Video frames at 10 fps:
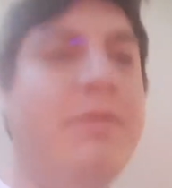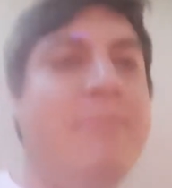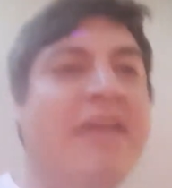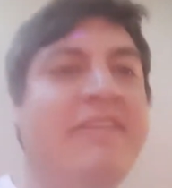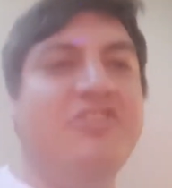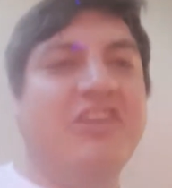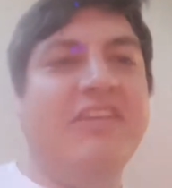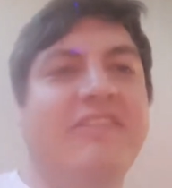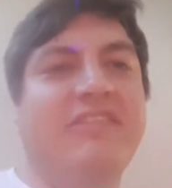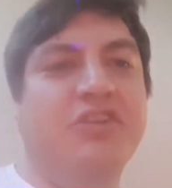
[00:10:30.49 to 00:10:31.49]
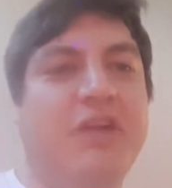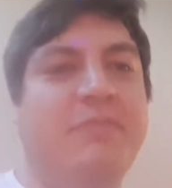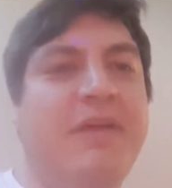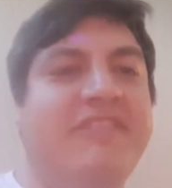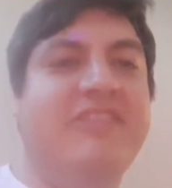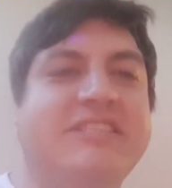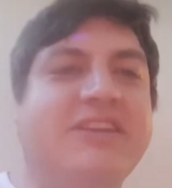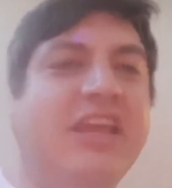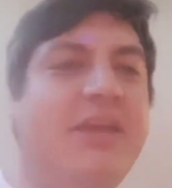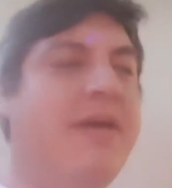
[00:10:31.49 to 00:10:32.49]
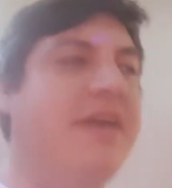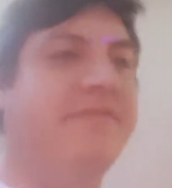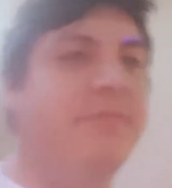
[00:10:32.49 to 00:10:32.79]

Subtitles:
messages, direct messages on eBay